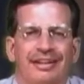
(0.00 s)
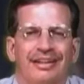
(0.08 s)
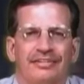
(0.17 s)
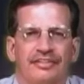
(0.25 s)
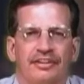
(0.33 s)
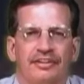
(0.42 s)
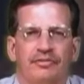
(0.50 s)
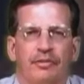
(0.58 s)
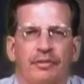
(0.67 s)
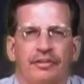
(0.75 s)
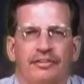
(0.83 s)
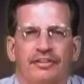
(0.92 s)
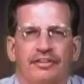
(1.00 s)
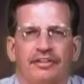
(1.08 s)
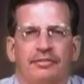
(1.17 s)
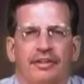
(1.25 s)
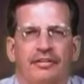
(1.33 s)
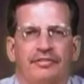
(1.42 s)
Since 4 goes into
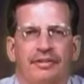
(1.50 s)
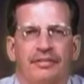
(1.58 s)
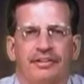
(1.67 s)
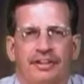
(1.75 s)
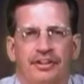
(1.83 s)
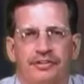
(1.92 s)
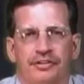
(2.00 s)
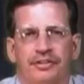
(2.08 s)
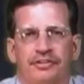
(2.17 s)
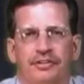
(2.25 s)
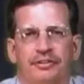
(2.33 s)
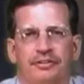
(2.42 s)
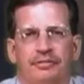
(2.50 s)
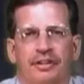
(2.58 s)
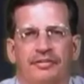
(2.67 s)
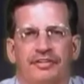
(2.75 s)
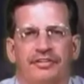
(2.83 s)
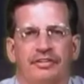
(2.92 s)
12, I would teach you to choose
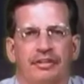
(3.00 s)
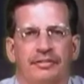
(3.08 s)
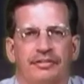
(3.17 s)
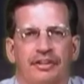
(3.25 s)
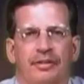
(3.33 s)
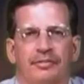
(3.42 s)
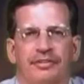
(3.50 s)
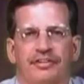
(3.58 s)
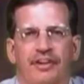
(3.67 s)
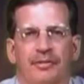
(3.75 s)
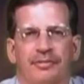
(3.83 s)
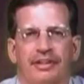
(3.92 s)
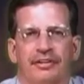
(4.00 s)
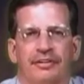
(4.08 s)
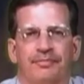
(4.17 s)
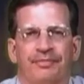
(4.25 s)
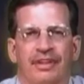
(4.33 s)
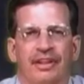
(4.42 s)
12 as the lowest common denominator.
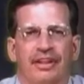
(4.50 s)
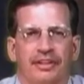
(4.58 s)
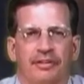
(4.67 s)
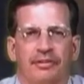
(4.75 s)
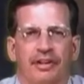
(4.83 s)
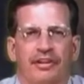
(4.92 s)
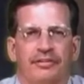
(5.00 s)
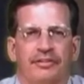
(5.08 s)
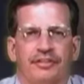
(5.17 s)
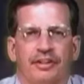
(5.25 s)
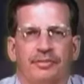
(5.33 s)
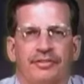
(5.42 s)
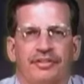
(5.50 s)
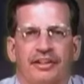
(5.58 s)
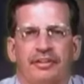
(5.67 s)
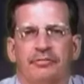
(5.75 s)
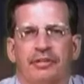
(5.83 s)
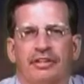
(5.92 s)
There are other examples I
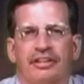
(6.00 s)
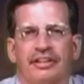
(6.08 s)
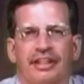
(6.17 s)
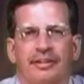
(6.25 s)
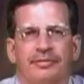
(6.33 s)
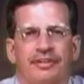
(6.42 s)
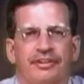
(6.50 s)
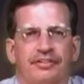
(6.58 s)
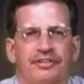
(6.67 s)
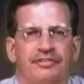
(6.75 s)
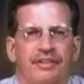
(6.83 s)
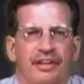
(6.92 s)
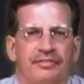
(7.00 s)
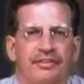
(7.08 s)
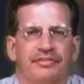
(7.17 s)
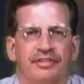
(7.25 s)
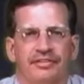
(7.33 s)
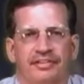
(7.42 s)
could quickly name, such as 5 into
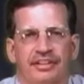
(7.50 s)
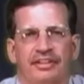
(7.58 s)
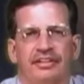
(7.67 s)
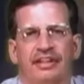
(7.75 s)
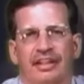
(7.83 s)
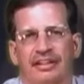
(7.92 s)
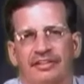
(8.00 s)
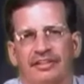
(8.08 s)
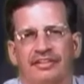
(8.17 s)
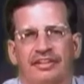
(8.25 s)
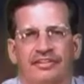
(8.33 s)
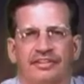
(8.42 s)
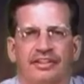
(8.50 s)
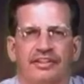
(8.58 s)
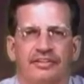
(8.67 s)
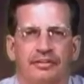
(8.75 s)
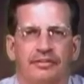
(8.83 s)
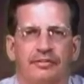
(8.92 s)
15, 8 into 16,
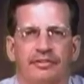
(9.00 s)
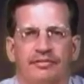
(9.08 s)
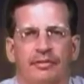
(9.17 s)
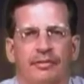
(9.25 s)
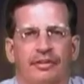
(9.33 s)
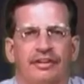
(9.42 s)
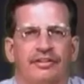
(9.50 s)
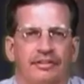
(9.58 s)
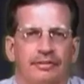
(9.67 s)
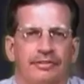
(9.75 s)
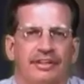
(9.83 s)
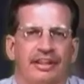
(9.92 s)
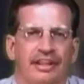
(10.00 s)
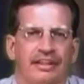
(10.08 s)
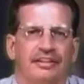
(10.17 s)
2 into 4, 2 into 8,